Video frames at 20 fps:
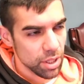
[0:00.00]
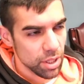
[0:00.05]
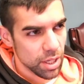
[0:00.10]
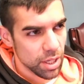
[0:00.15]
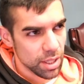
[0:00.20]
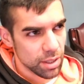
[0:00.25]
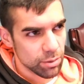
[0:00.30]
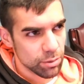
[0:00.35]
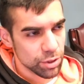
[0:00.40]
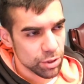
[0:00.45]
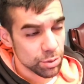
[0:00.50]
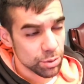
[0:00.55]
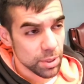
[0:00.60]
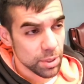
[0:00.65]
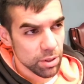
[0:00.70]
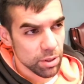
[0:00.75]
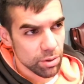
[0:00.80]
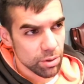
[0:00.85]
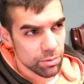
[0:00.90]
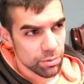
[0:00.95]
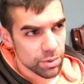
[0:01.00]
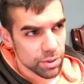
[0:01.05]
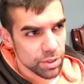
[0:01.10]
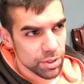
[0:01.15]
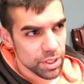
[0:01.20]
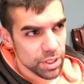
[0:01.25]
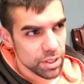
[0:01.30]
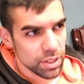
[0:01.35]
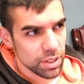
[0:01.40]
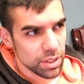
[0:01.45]
which has been going really
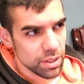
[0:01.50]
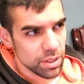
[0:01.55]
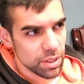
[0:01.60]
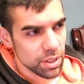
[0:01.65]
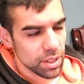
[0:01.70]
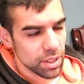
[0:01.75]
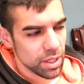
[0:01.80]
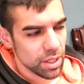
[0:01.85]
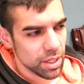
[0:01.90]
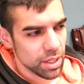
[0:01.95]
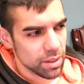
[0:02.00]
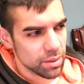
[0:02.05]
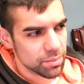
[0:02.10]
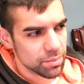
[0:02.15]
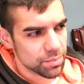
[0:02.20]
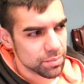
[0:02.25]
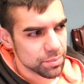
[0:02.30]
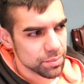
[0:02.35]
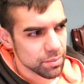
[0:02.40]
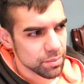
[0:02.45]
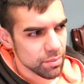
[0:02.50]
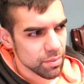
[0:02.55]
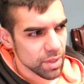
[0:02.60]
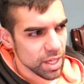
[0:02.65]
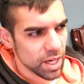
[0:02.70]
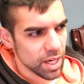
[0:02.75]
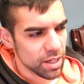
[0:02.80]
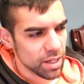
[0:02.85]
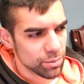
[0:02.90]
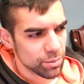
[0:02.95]
good. I
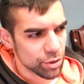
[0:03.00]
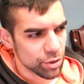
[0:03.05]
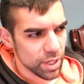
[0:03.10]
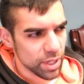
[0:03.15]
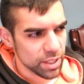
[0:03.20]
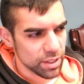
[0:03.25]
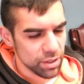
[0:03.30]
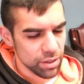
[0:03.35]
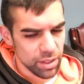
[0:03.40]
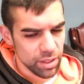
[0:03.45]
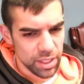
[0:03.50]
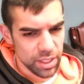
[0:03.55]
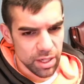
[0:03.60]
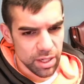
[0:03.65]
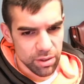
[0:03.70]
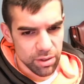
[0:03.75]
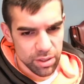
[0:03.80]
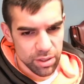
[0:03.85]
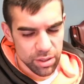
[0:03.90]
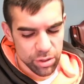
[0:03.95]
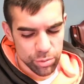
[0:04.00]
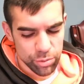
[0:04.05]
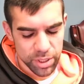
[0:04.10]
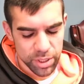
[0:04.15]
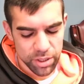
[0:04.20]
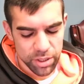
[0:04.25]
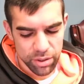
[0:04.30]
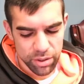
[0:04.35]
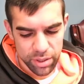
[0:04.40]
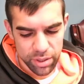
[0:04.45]
am trying to lean out a little bit
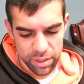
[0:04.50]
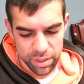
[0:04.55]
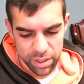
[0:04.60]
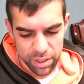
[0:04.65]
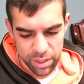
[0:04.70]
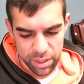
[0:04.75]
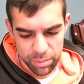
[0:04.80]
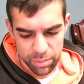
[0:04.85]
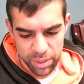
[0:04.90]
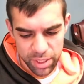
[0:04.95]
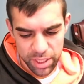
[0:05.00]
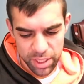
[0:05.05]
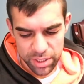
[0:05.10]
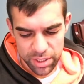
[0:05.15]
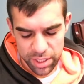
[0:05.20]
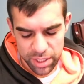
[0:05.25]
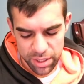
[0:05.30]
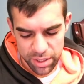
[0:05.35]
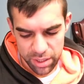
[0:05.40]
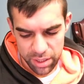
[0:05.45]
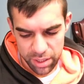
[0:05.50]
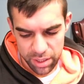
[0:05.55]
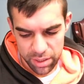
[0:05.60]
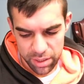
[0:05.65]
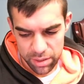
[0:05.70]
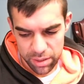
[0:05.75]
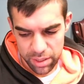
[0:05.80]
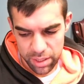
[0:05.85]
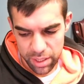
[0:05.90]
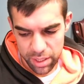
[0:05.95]
currently because I think
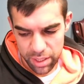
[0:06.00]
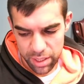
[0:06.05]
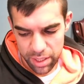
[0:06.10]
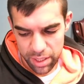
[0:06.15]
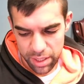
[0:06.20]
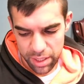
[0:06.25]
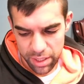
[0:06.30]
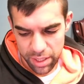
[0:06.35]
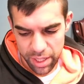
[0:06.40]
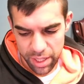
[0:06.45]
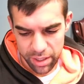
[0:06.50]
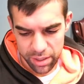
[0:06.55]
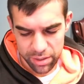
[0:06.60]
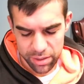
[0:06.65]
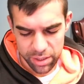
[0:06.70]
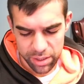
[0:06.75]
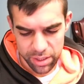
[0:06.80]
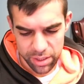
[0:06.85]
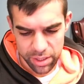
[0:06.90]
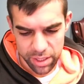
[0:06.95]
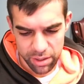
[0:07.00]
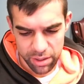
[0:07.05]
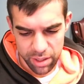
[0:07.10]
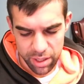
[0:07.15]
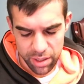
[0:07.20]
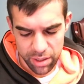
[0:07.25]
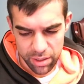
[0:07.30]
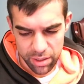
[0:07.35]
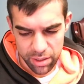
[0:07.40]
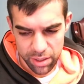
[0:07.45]
there
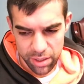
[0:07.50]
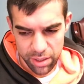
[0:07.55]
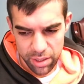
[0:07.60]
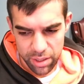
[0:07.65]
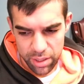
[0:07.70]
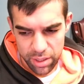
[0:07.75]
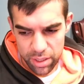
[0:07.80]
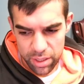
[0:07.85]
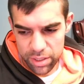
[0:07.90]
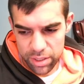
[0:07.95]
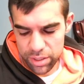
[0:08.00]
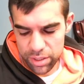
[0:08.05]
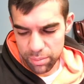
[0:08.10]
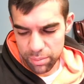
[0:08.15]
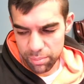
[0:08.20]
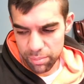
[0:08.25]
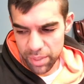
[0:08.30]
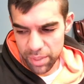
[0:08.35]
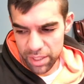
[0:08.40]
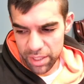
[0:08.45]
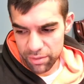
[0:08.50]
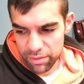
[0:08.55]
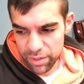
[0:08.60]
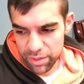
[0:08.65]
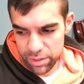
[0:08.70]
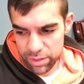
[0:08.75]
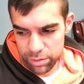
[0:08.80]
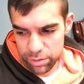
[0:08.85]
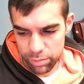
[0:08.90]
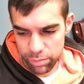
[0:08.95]
are some
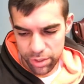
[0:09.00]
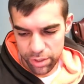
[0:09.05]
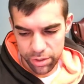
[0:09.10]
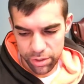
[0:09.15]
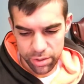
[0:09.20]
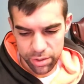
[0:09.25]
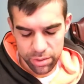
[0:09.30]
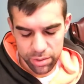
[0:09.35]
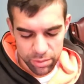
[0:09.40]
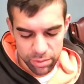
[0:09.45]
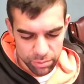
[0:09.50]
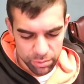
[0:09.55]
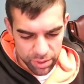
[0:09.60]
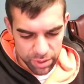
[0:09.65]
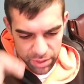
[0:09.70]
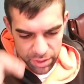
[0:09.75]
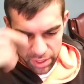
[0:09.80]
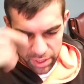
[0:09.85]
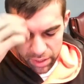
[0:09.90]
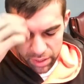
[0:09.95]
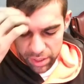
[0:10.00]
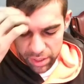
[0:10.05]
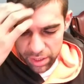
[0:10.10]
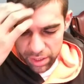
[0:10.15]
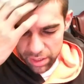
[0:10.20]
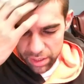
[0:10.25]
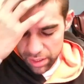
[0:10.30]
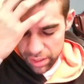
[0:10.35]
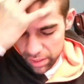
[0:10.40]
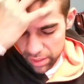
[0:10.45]
benefits when you're really
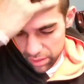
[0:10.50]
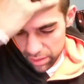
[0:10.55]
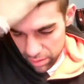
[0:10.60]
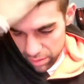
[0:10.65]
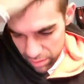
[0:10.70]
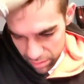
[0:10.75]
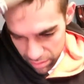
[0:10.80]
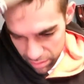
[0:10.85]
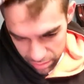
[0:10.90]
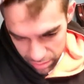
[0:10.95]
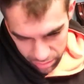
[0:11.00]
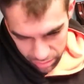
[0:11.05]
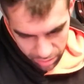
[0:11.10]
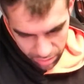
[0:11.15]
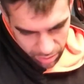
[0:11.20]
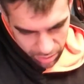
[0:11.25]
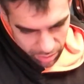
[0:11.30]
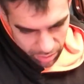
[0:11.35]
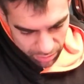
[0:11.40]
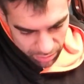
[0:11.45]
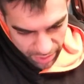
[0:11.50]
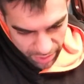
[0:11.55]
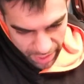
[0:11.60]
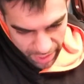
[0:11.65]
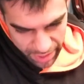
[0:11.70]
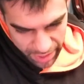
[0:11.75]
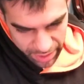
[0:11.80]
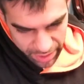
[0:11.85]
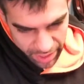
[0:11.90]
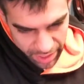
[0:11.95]
lean. And, if I
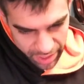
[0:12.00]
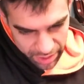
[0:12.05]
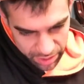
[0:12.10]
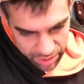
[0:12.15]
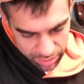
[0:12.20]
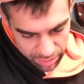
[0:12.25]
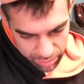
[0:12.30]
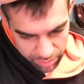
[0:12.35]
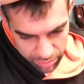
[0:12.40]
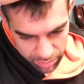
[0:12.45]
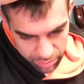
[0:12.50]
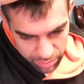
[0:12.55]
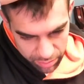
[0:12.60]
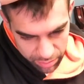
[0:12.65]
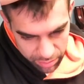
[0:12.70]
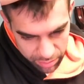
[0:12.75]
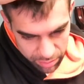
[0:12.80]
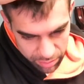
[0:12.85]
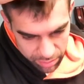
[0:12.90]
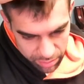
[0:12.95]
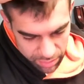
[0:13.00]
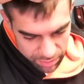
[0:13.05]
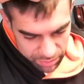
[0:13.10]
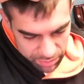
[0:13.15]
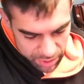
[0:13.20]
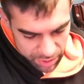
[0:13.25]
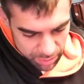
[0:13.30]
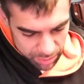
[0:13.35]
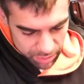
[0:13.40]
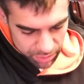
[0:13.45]
had to guess, I've
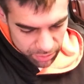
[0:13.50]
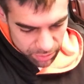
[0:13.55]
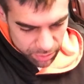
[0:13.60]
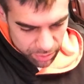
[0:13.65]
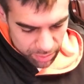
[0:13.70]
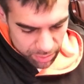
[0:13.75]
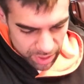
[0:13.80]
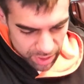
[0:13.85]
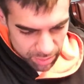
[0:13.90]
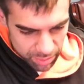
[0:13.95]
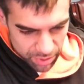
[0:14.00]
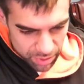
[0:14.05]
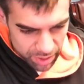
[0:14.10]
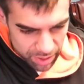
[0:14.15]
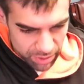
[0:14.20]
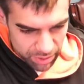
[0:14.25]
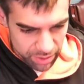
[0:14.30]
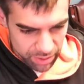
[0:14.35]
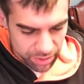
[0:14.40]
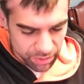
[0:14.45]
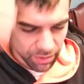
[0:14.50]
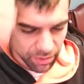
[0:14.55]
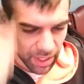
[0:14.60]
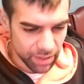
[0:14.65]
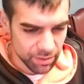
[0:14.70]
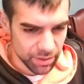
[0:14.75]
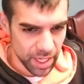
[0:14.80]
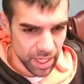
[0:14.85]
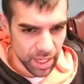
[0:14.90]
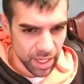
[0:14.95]
said it before, but I'm probably around the
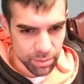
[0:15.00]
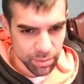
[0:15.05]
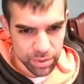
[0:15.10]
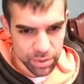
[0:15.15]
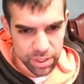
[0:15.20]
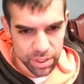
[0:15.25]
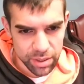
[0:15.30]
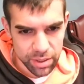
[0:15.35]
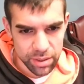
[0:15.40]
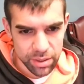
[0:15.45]
5 to 8%